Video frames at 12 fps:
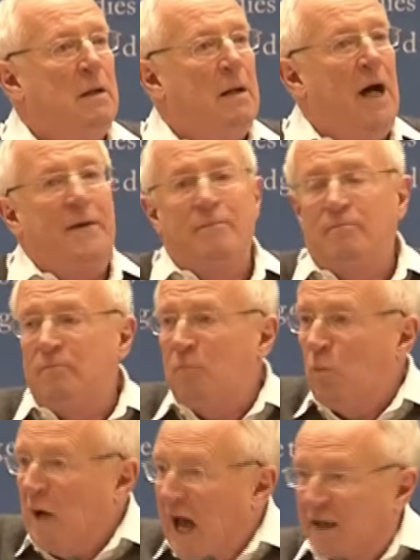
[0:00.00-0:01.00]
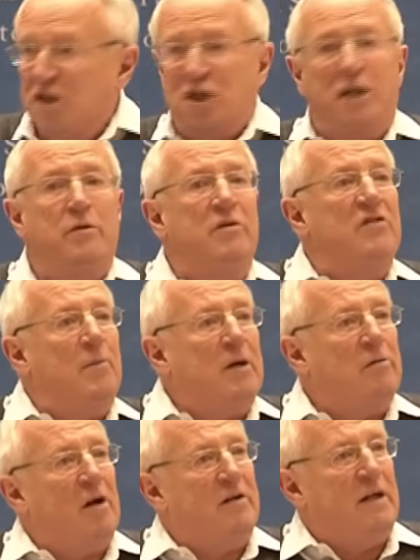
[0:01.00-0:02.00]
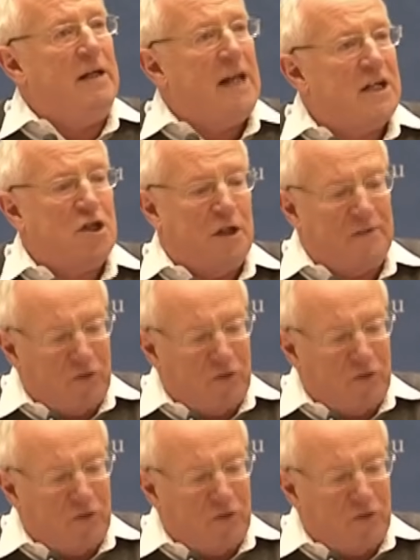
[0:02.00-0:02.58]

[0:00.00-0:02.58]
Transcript: And we had a genuine democratic election.